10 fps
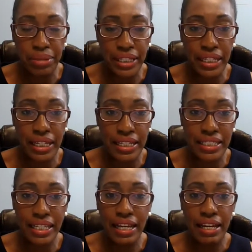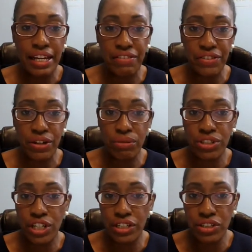because if you don't
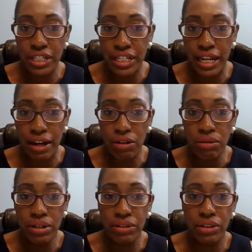change it now,